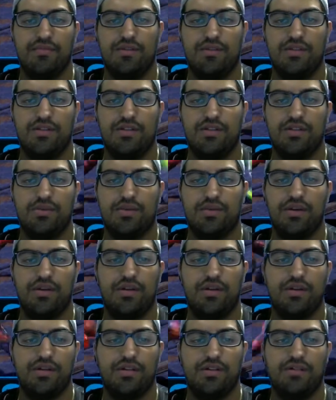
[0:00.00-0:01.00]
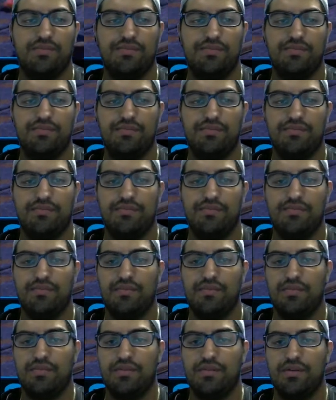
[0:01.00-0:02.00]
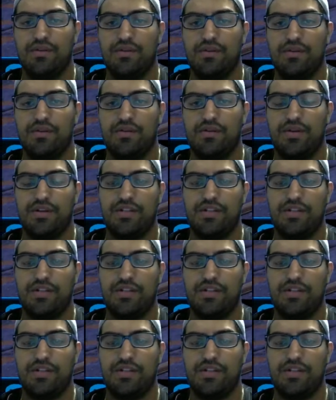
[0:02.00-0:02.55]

that's the way it is. Great